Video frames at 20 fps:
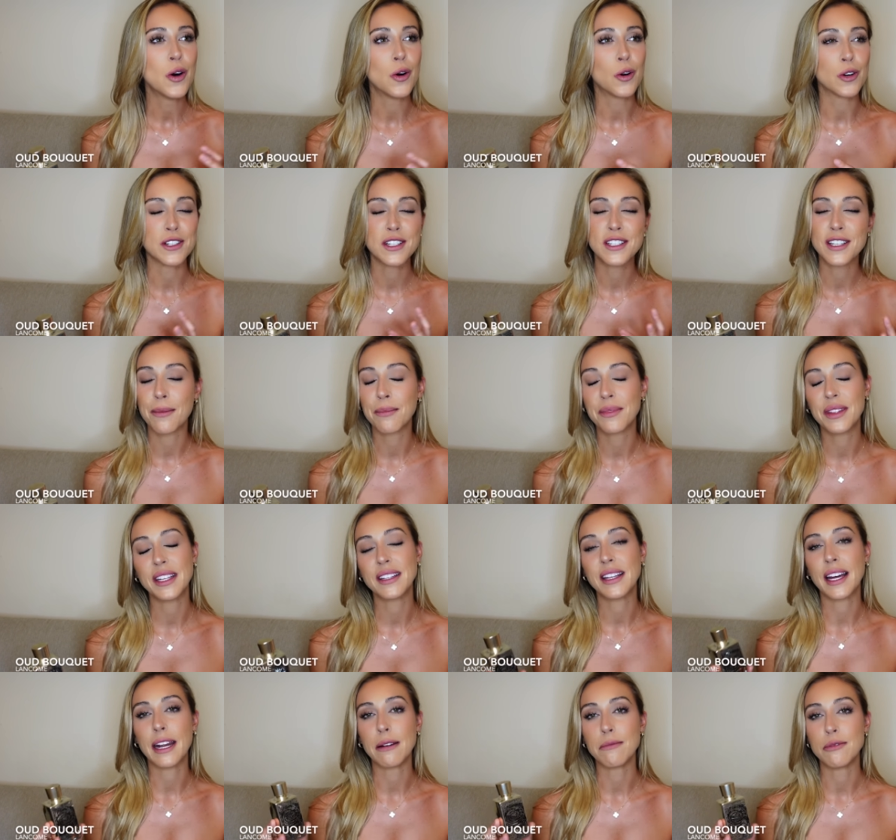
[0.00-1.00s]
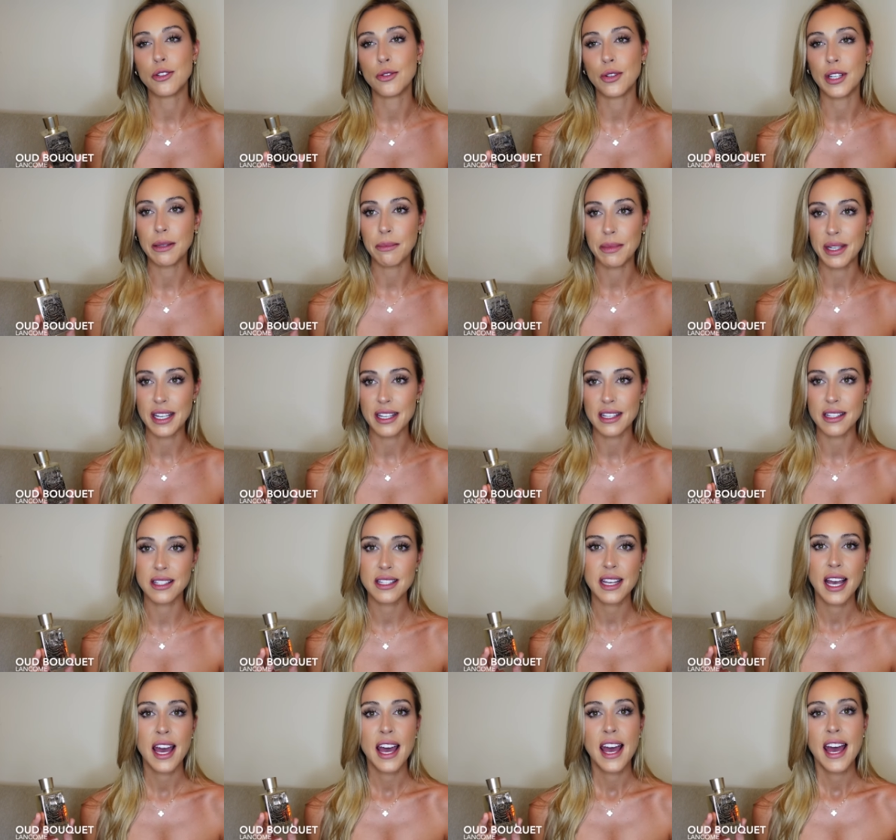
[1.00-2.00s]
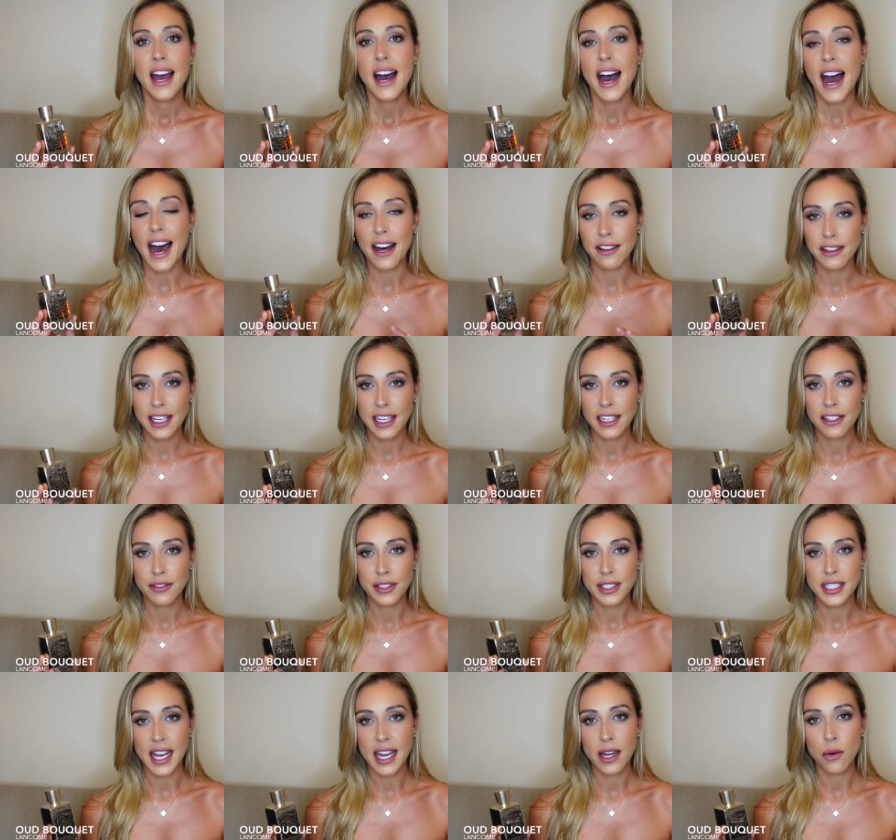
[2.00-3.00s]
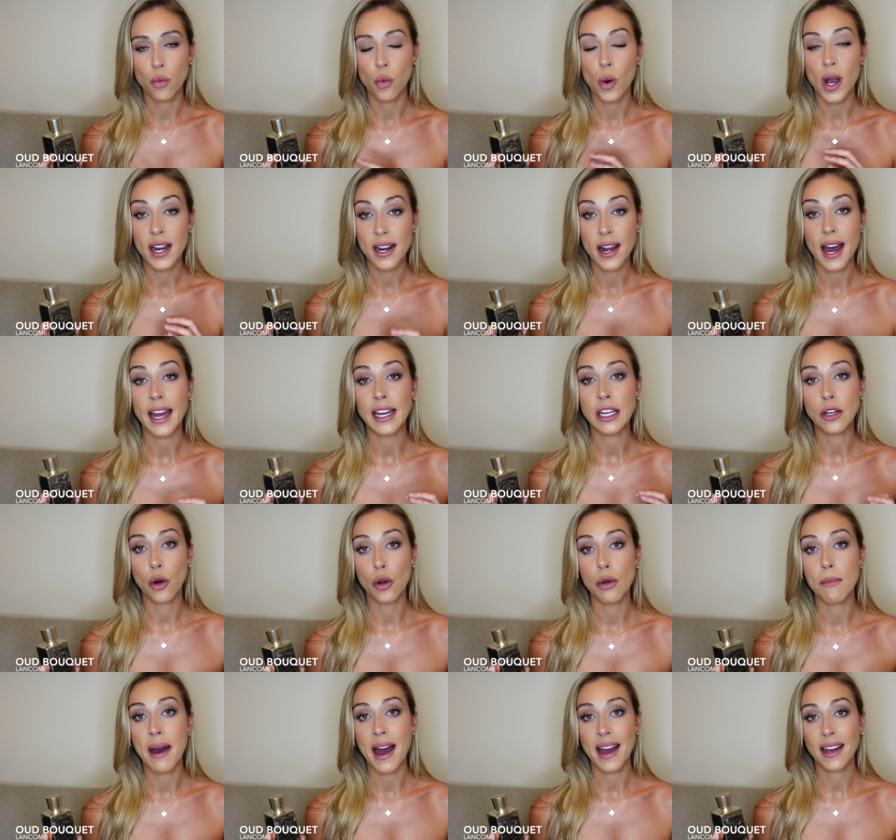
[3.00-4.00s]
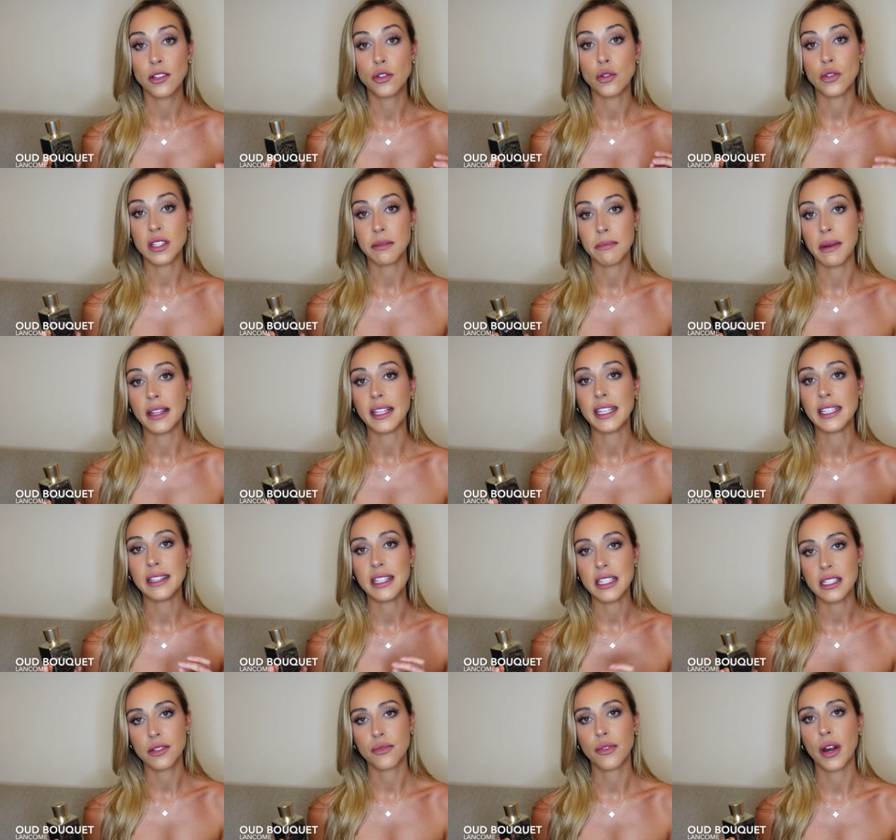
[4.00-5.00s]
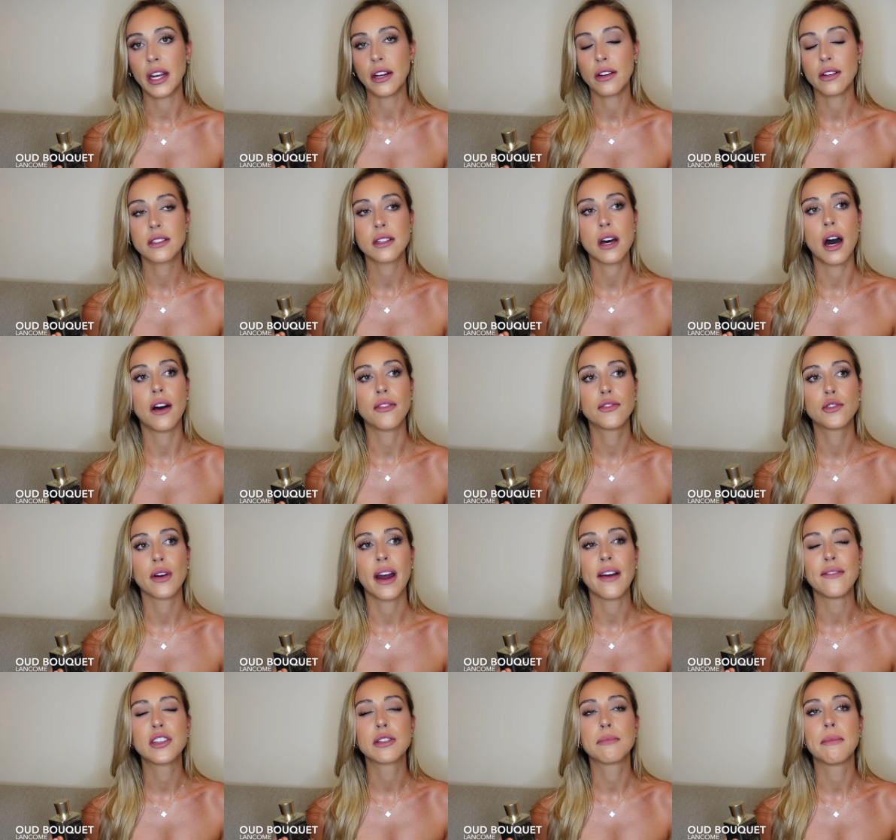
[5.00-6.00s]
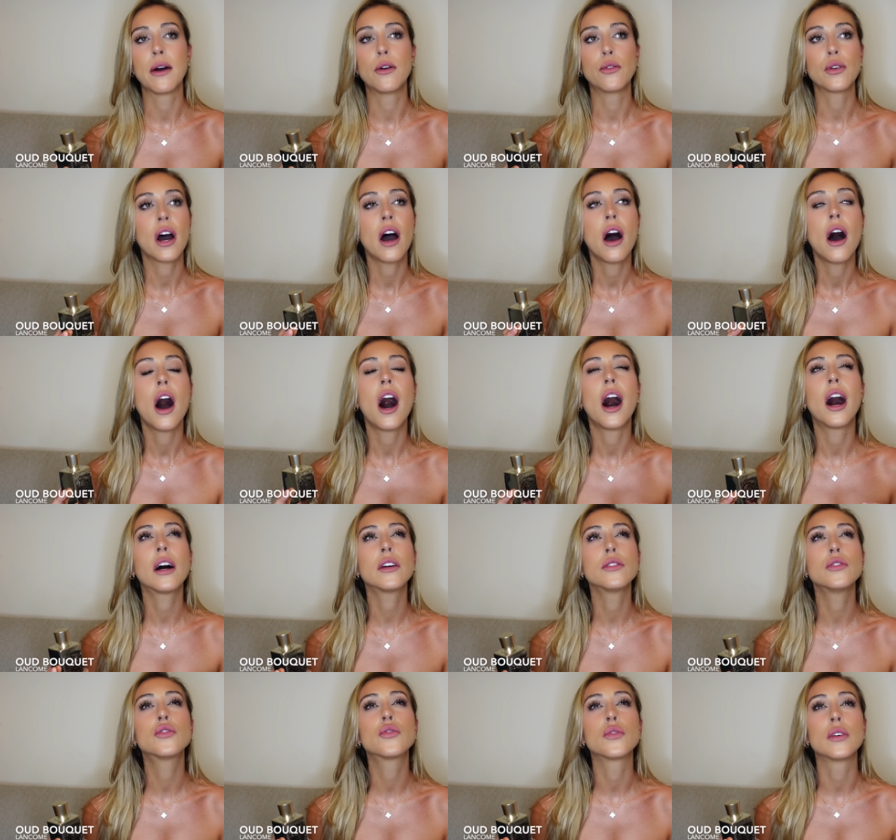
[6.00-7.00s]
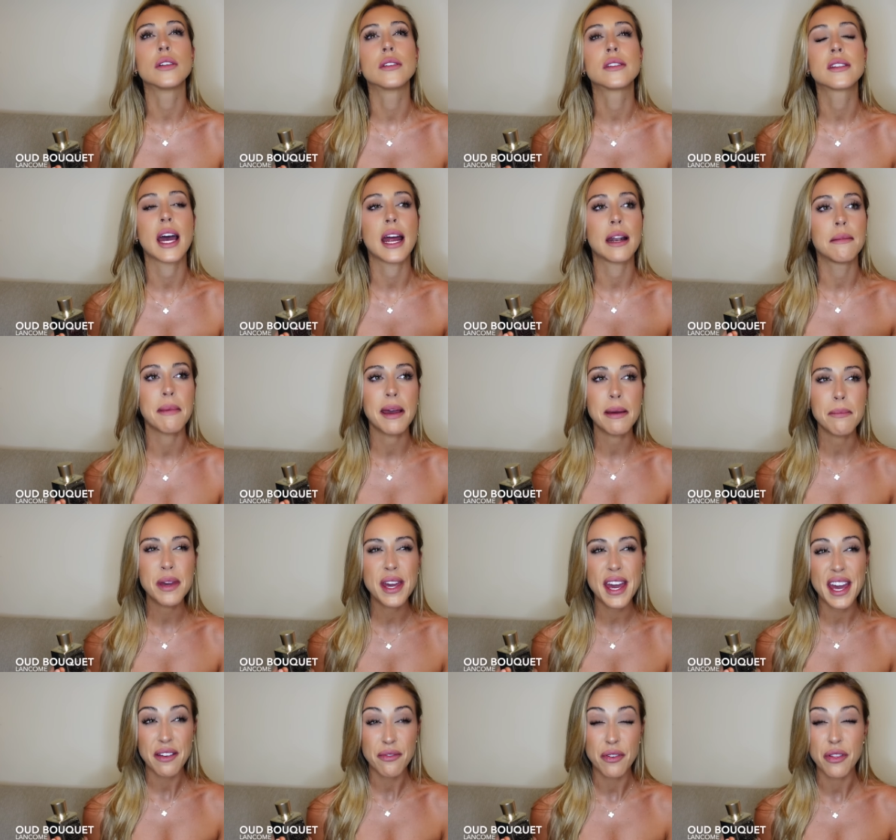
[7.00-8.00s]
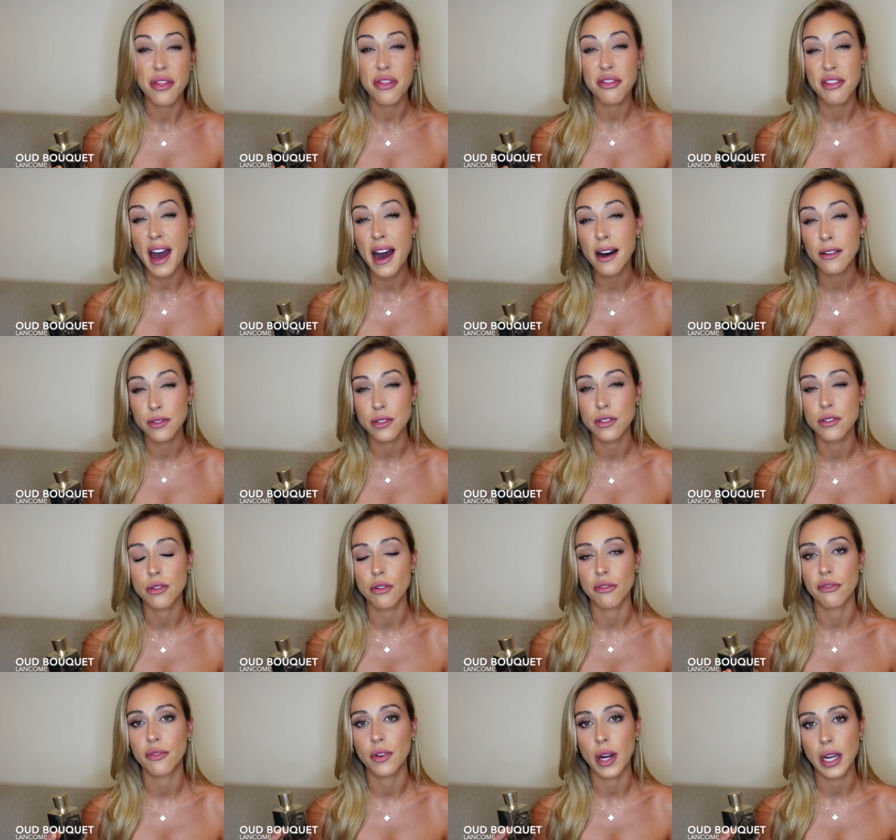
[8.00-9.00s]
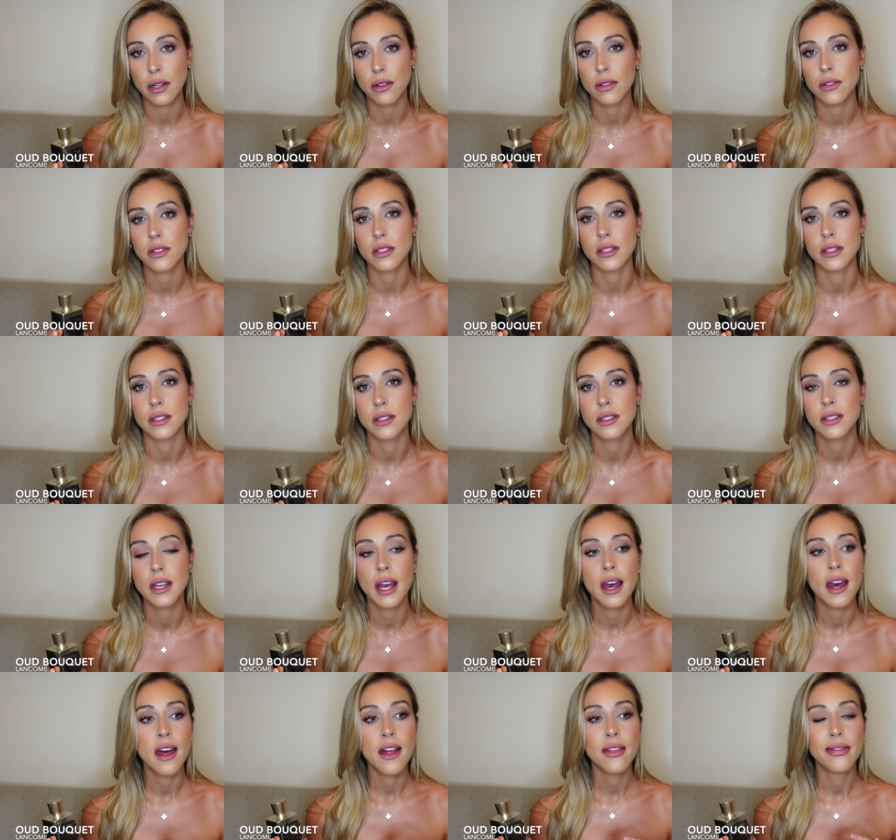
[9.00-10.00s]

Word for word: or something that I'm doing, because at the end of the day, when I go back to smelling this fragrance after I've smelled hundreds and maybe even thousands of fragrances,